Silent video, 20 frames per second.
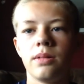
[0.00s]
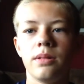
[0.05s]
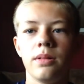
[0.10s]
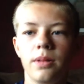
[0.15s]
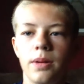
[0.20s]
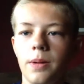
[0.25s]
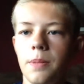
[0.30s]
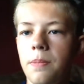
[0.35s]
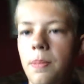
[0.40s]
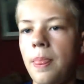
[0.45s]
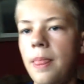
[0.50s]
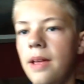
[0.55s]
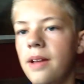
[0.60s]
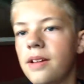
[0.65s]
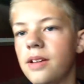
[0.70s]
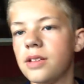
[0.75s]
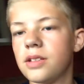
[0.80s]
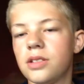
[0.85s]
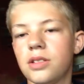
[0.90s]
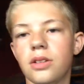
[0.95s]
Yep,
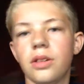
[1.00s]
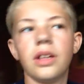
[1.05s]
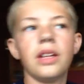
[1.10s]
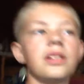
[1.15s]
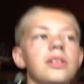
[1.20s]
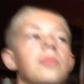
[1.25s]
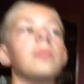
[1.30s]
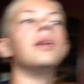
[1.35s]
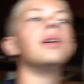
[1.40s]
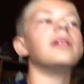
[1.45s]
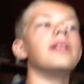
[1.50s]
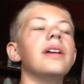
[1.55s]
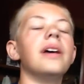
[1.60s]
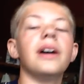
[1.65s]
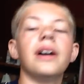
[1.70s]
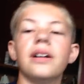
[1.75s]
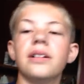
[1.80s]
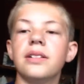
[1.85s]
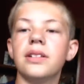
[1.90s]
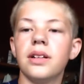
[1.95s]
so that's my
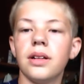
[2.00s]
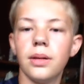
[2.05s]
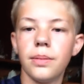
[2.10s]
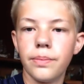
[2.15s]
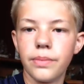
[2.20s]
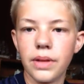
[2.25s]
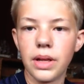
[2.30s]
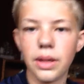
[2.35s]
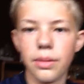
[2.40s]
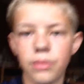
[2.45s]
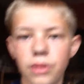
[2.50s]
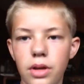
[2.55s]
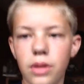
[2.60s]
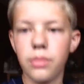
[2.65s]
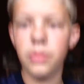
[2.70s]
dad's. I'm going